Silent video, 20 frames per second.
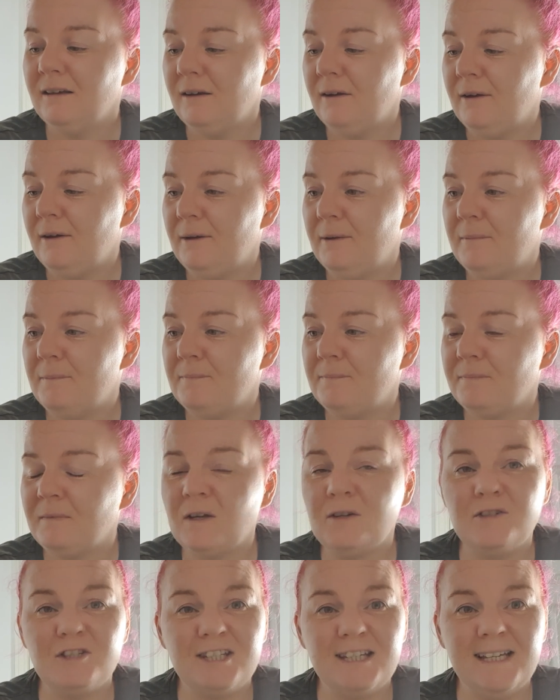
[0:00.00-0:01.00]

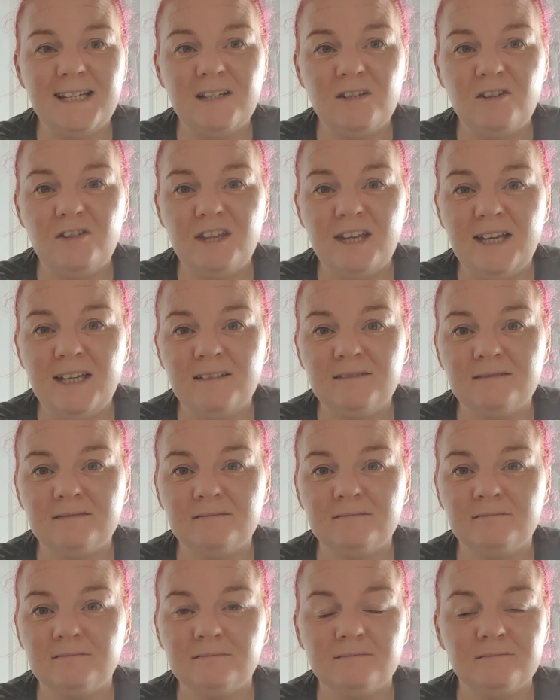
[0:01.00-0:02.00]
until they
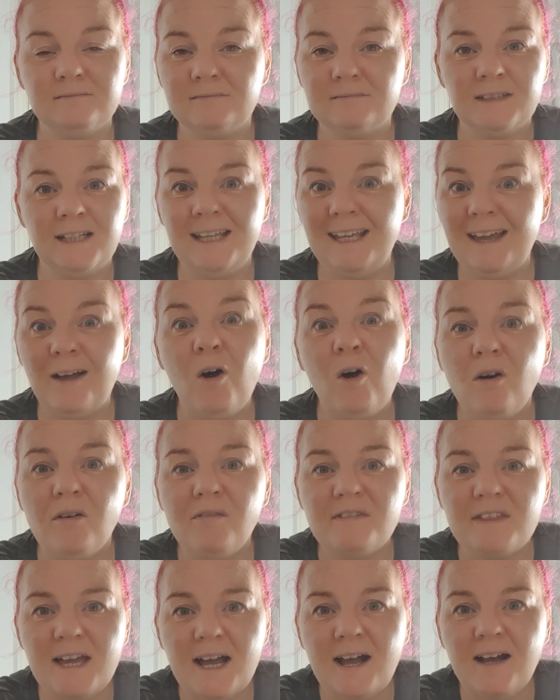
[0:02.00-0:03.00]
can get
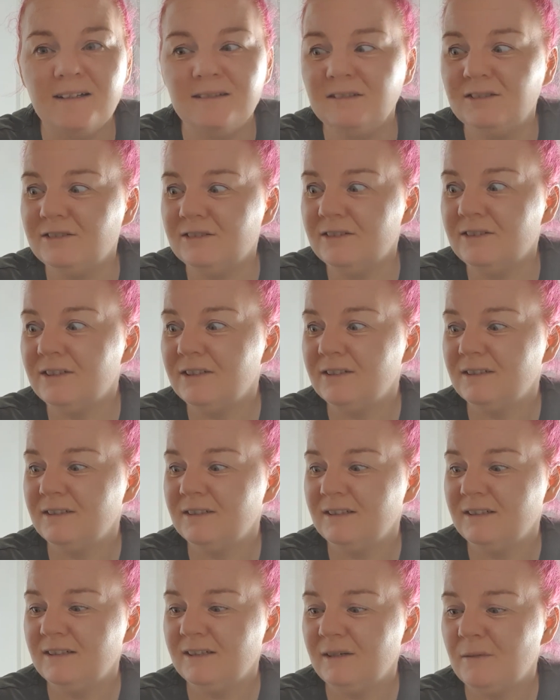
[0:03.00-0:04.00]
off the island.
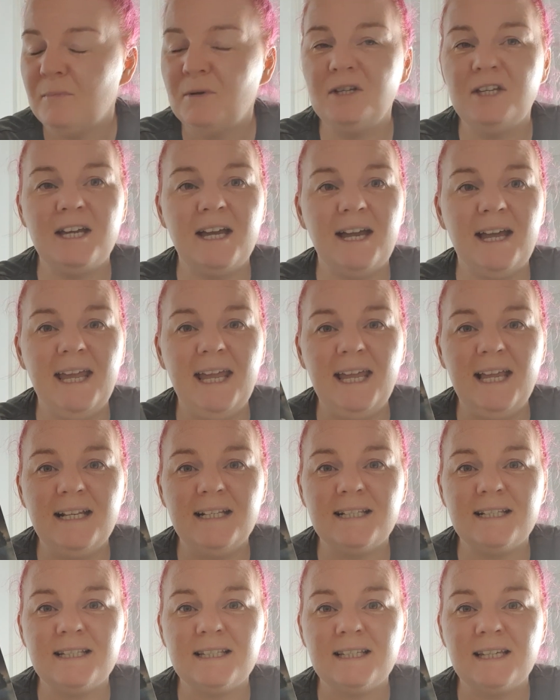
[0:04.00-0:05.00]
But yeah,
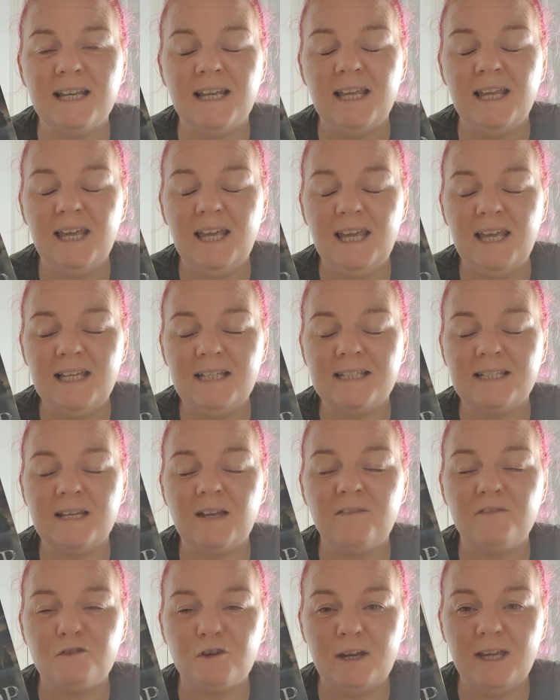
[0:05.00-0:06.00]
it's
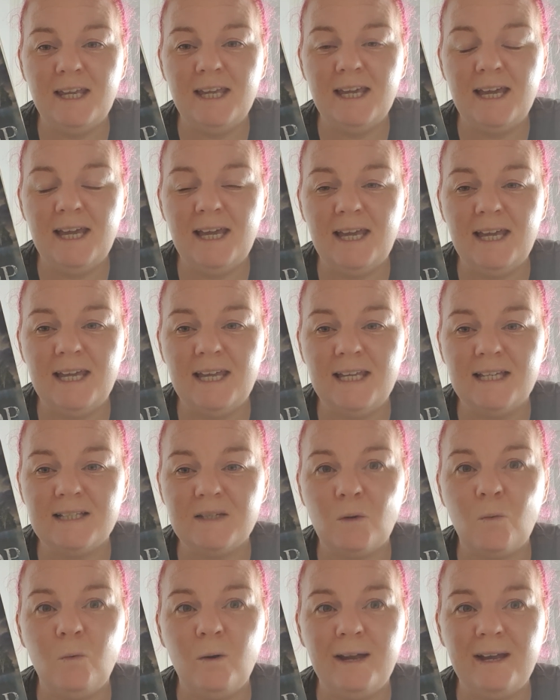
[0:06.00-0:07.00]
freaky, it's
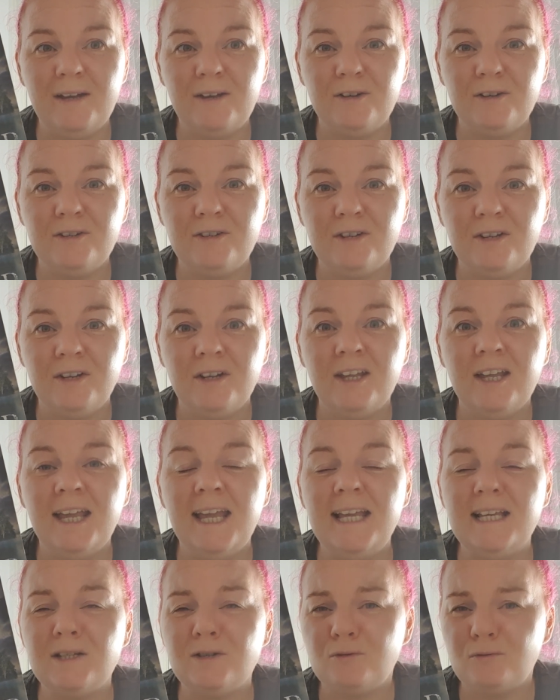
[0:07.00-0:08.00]
weird,
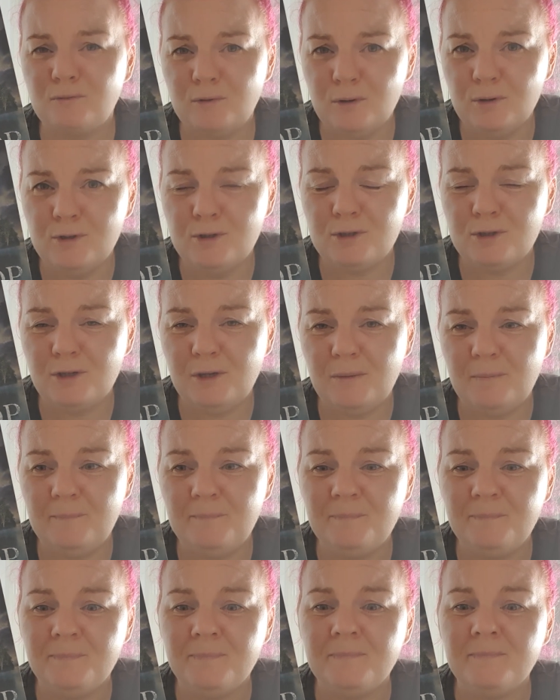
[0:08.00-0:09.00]
it's gruesome,